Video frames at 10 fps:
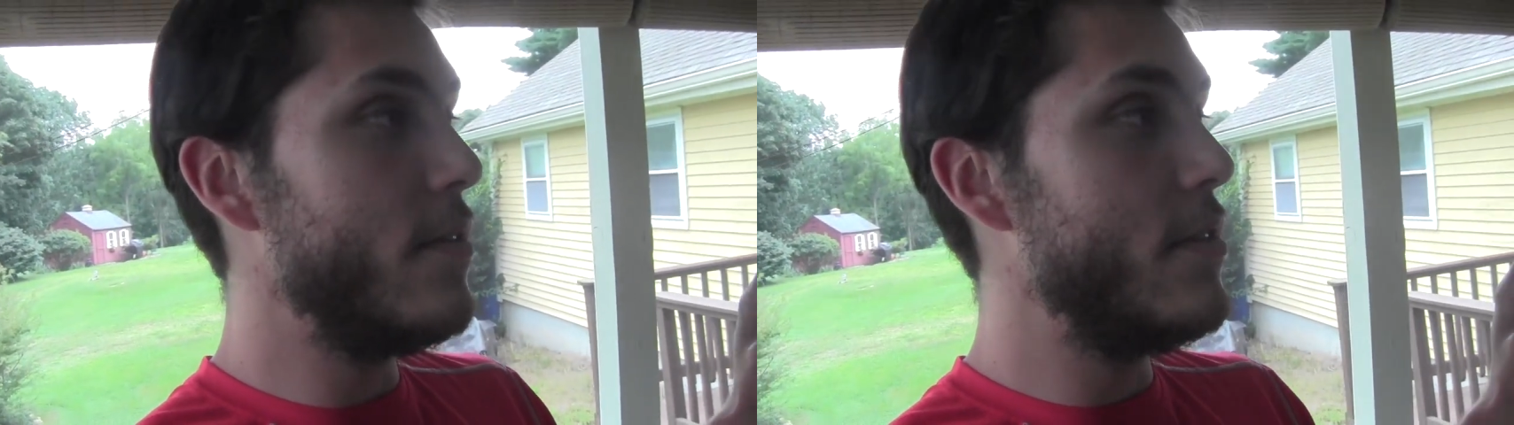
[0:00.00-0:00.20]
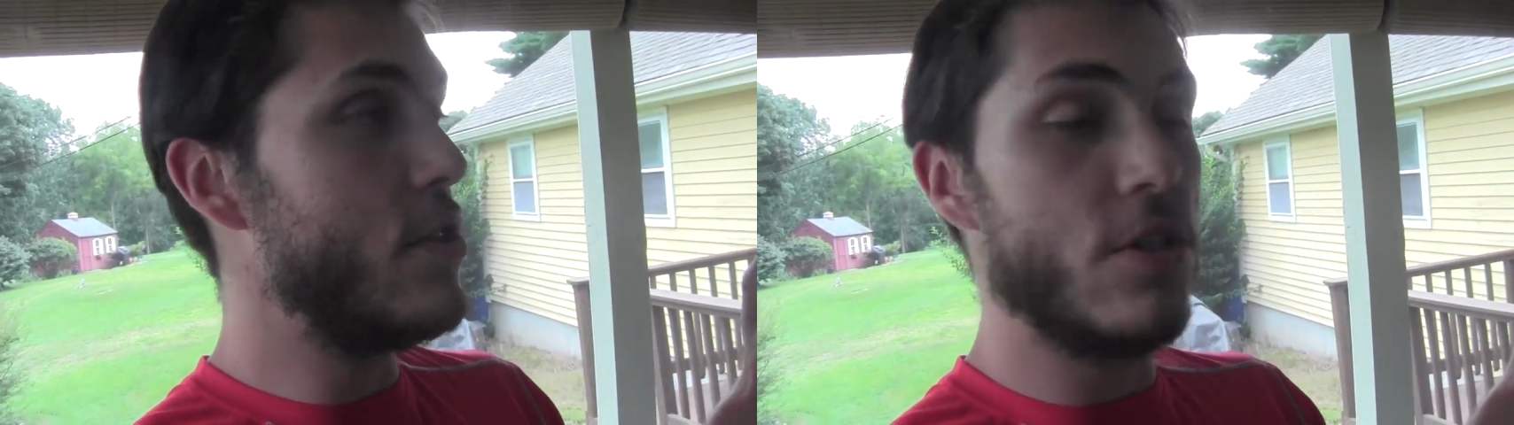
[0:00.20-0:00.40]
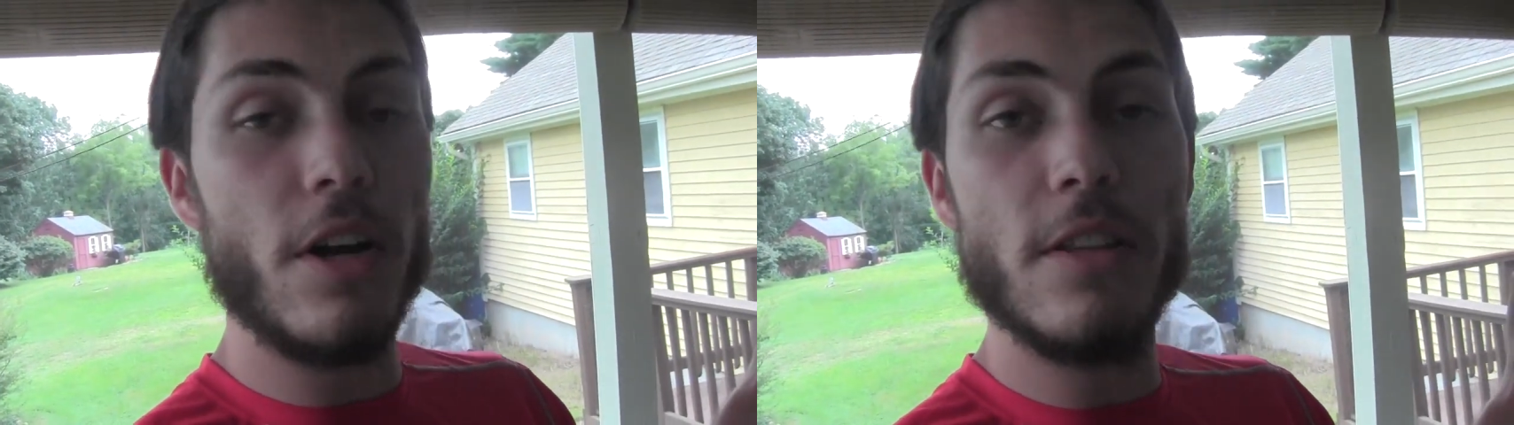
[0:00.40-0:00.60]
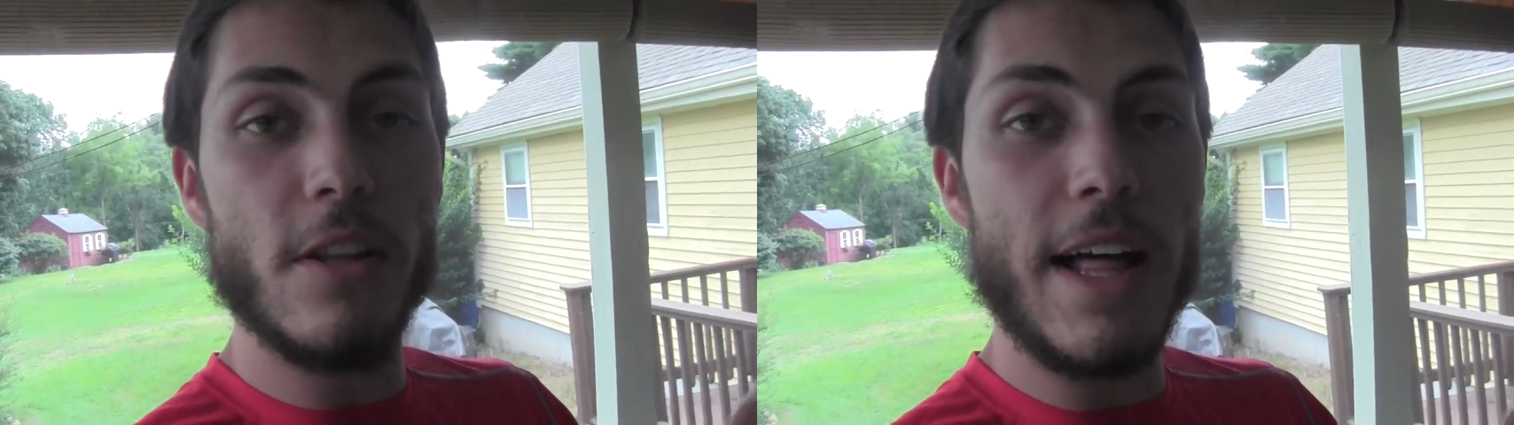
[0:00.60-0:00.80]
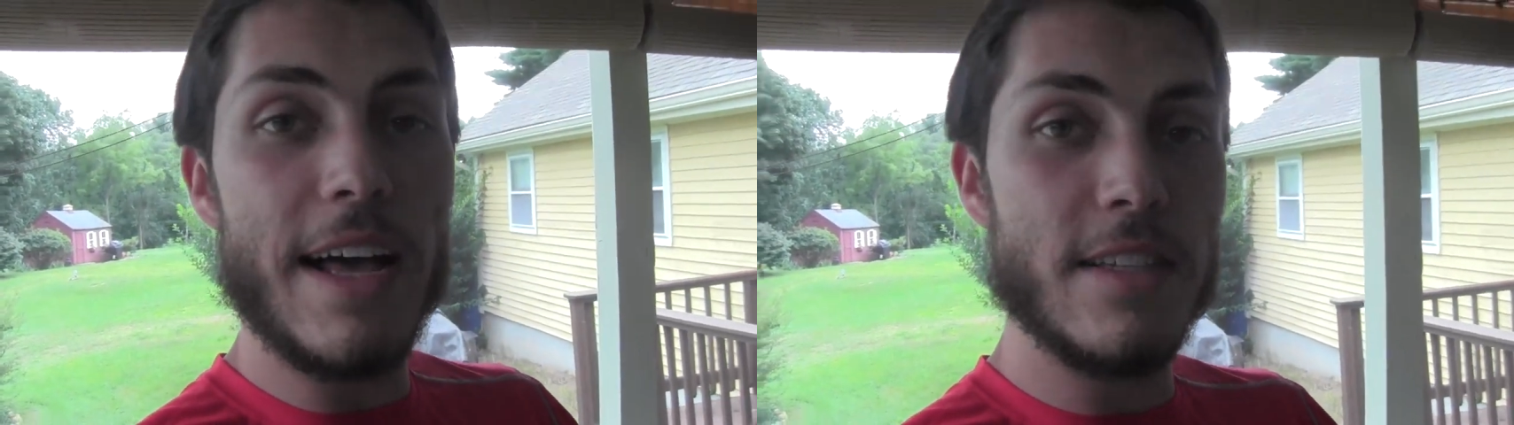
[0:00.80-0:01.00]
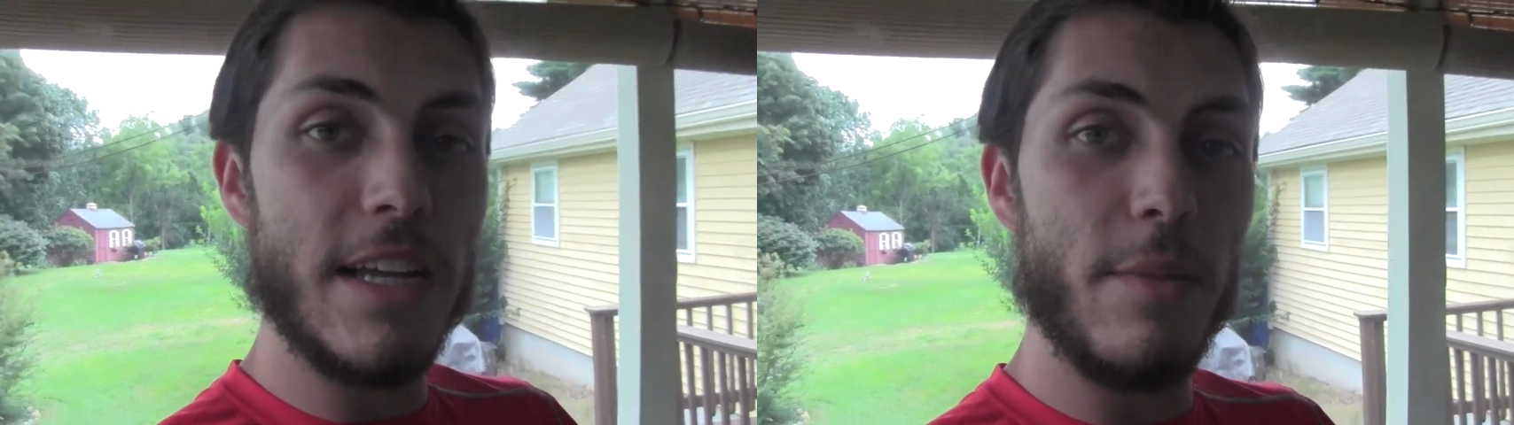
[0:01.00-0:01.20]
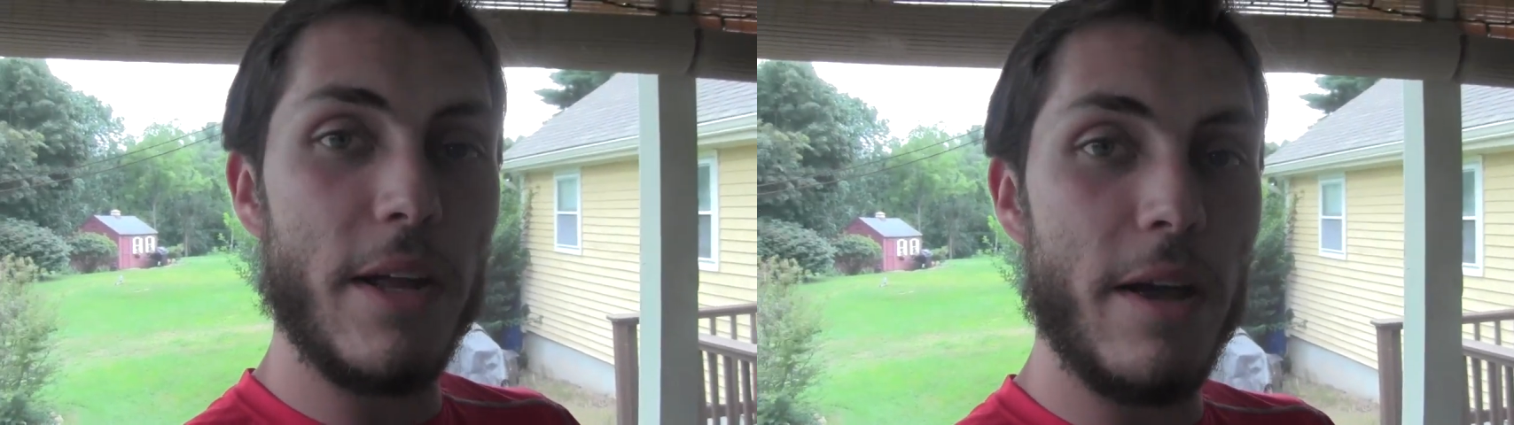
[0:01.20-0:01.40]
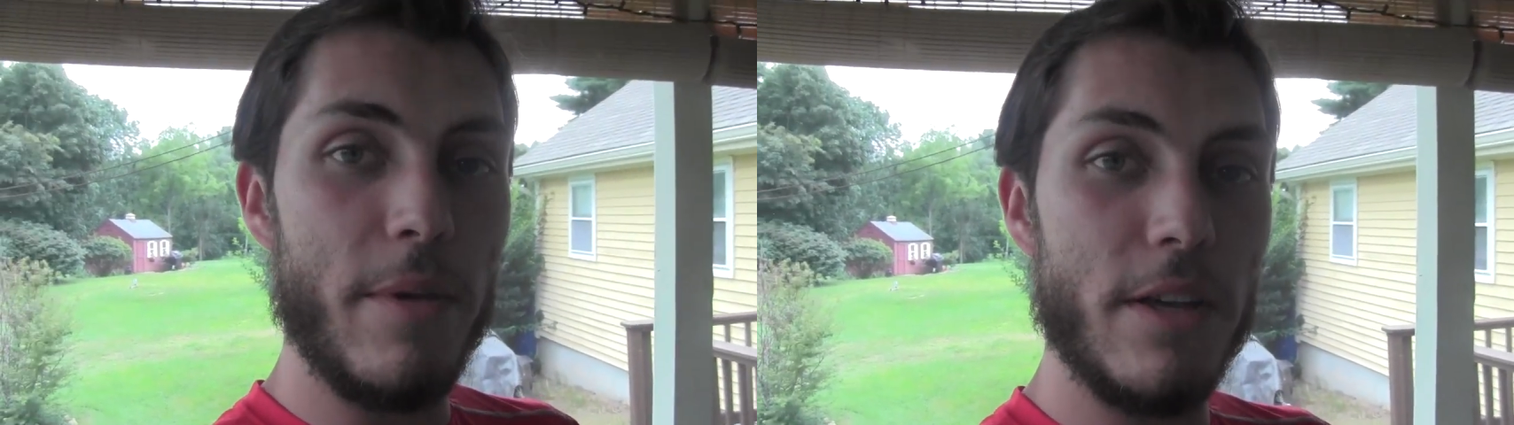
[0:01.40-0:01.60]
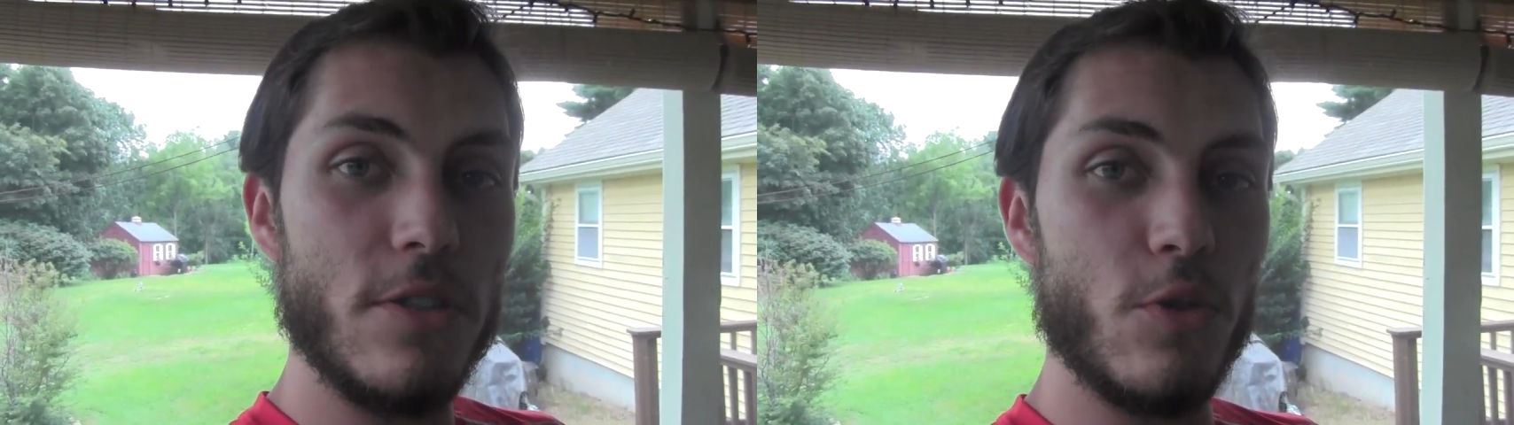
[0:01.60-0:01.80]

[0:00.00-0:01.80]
to start the last time that I made